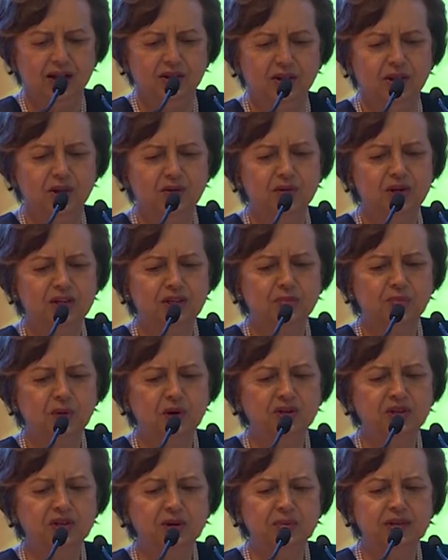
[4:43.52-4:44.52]
The
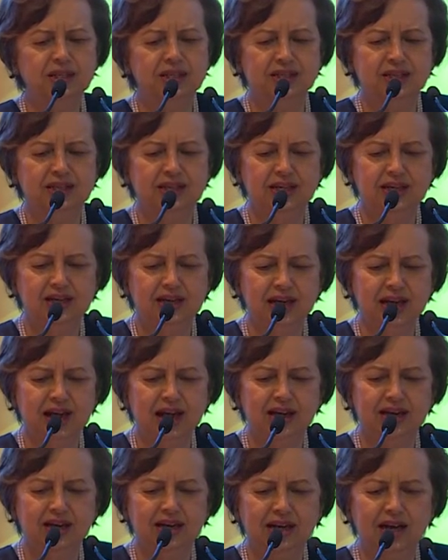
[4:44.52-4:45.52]
responsibility
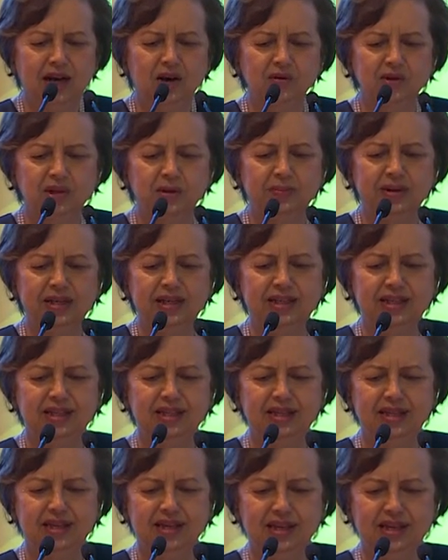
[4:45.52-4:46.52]
and
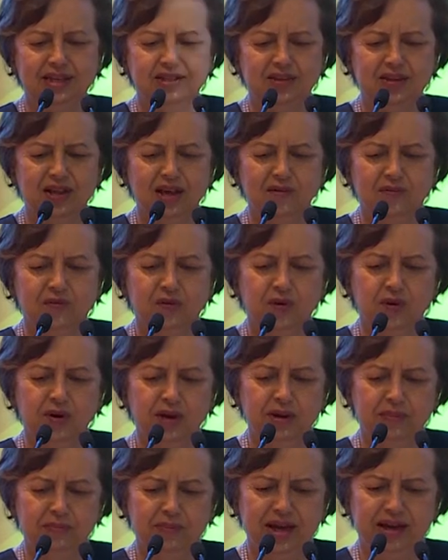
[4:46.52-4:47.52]
accountability is therefore
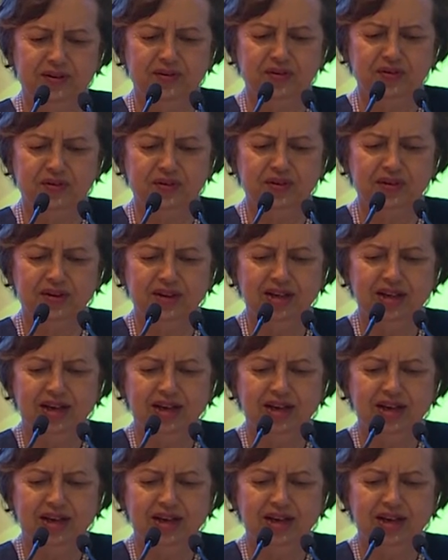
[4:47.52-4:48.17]
immense.